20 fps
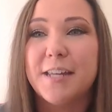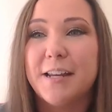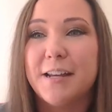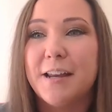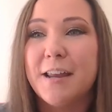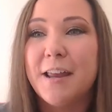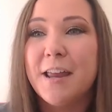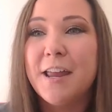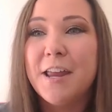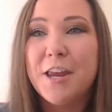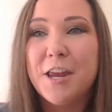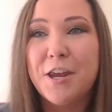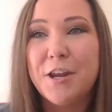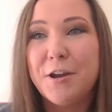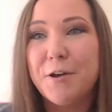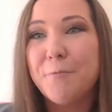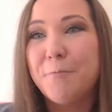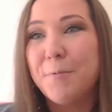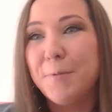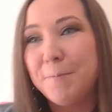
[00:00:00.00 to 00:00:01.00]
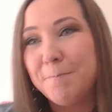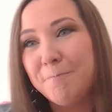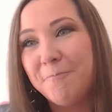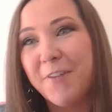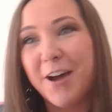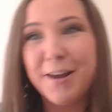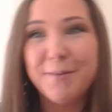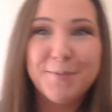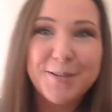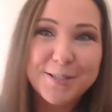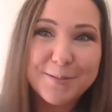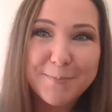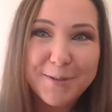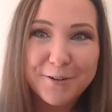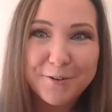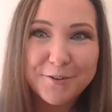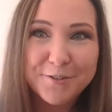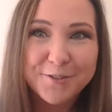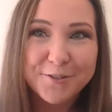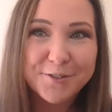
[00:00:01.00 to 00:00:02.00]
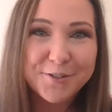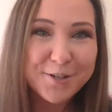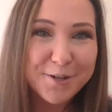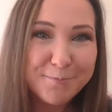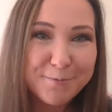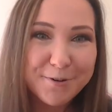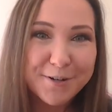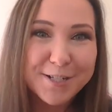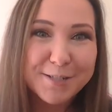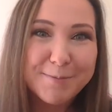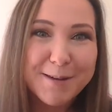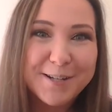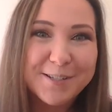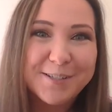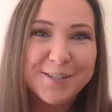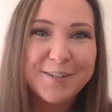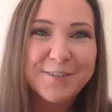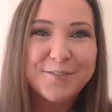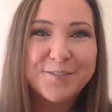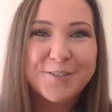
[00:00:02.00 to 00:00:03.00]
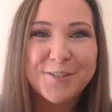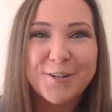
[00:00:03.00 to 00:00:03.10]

And, you know, vitamins and minerals are super expensive.